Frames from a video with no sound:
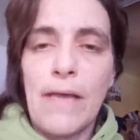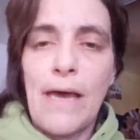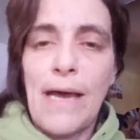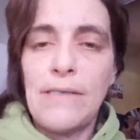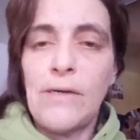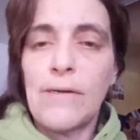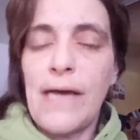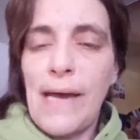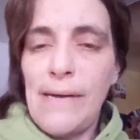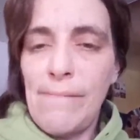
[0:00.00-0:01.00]
I took
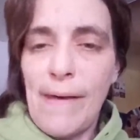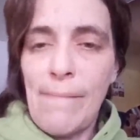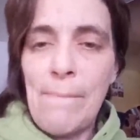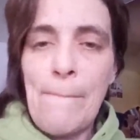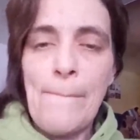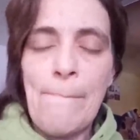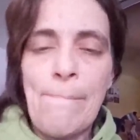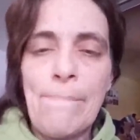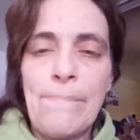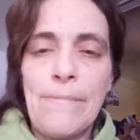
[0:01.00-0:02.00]
9 of them.
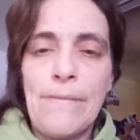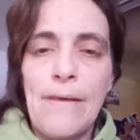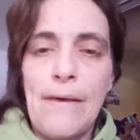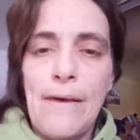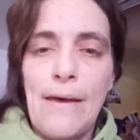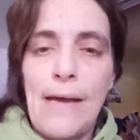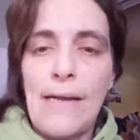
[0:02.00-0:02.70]
I